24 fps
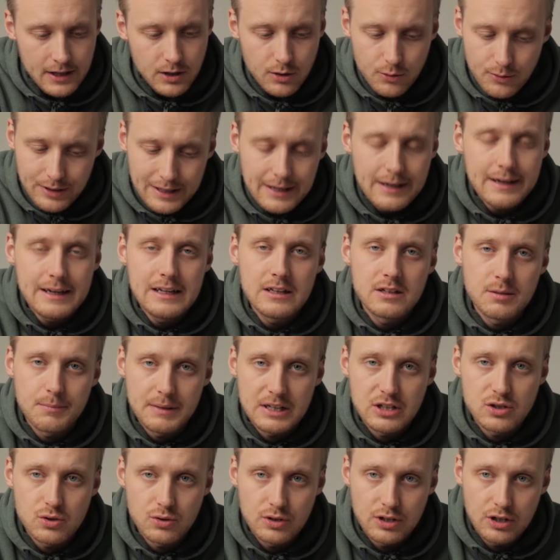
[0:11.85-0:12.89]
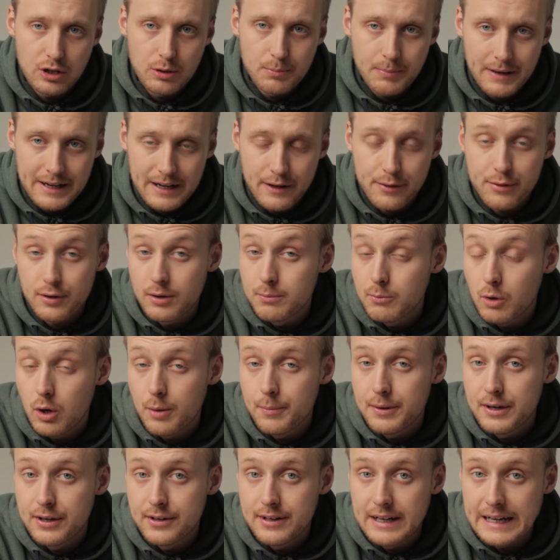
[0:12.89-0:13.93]
You really need to make sure that you buy a
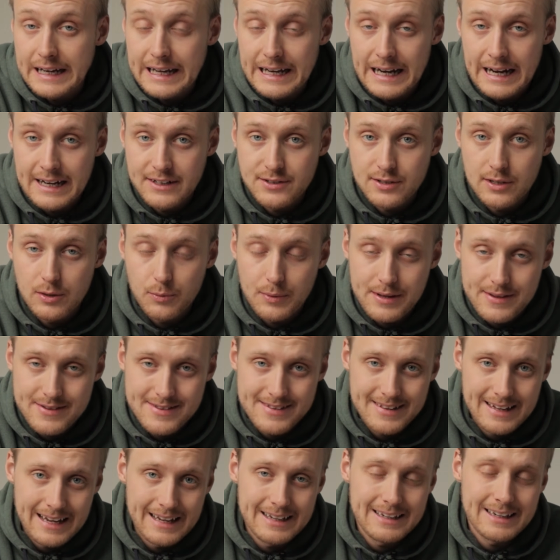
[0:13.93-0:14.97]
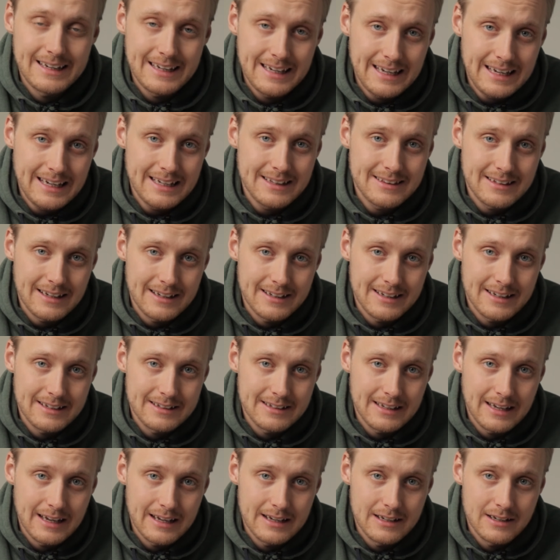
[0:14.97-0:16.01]
thermometer that can actually withstand the heat and
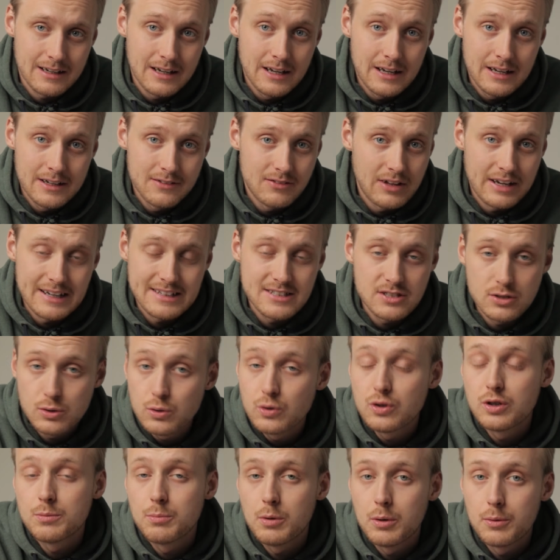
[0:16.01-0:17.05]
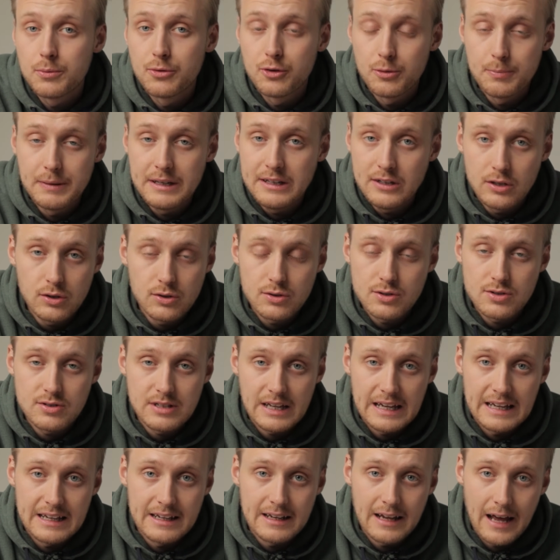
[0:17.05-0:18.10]
that is suitable to be used
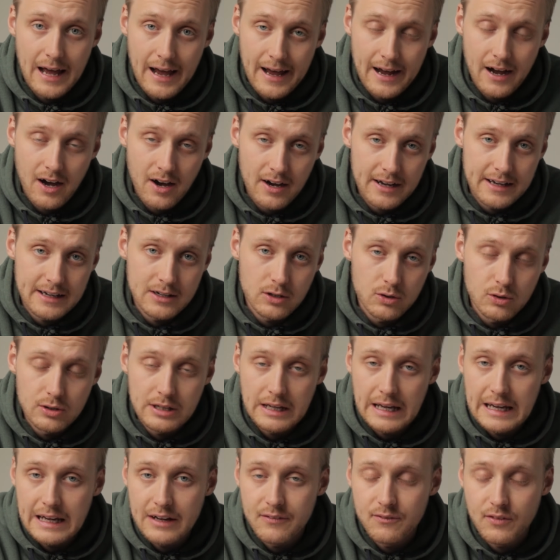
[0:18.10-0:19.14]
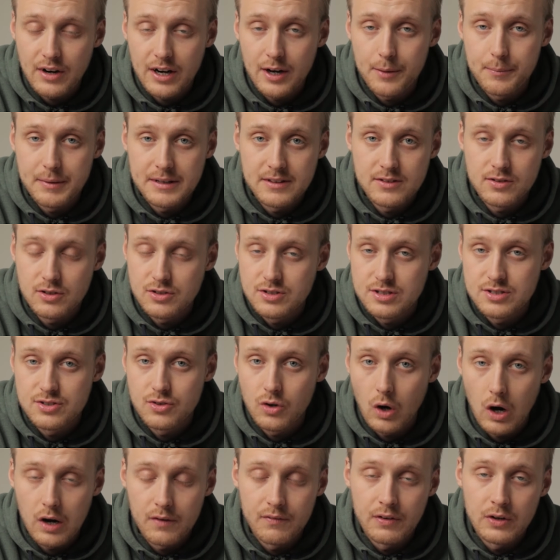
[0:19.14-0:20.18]
in a high cooking environment such as
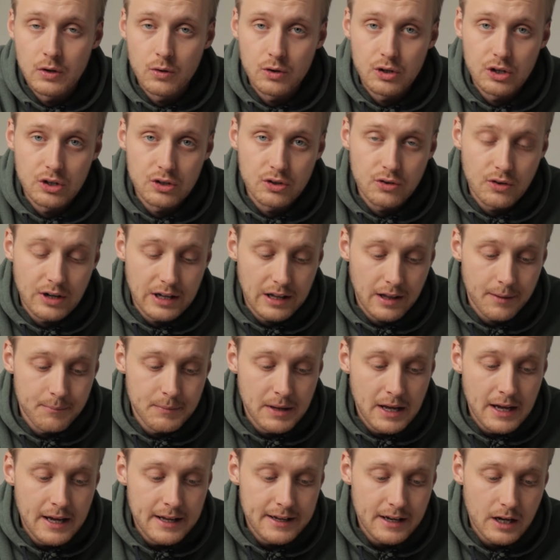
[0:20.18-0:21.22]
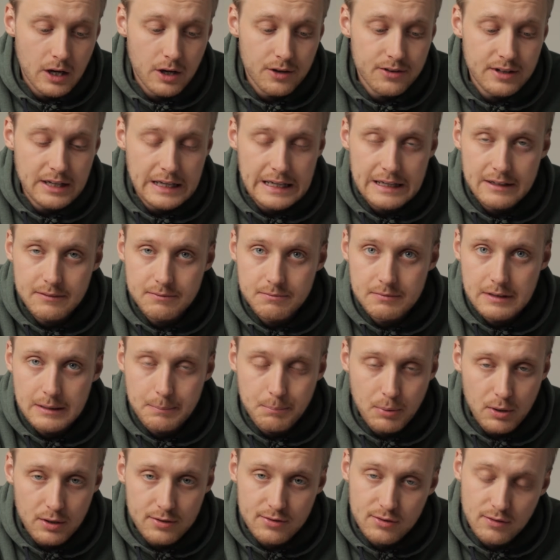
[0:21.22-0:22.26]
your oven or your grill. Now the
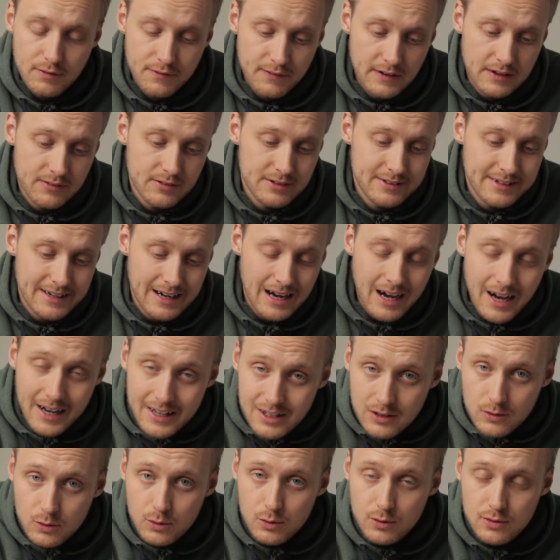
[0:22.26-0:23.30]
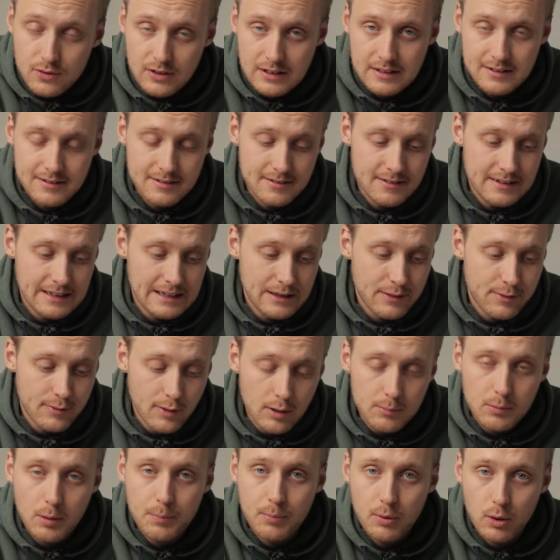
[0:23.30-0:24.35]
personal favorite that I use is the
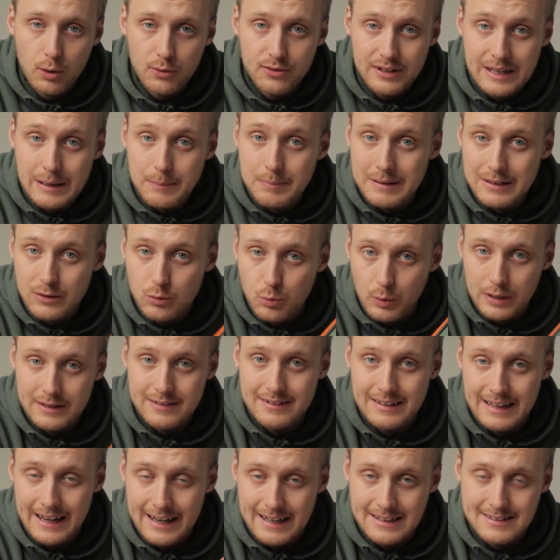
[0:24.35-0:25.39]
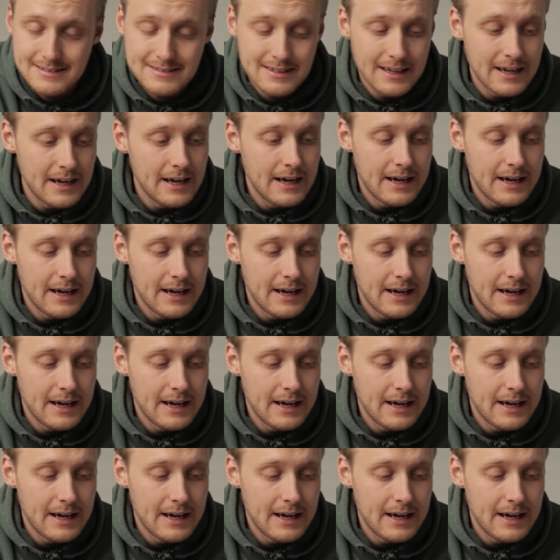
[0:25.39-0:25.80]
ThermoPro TP20S.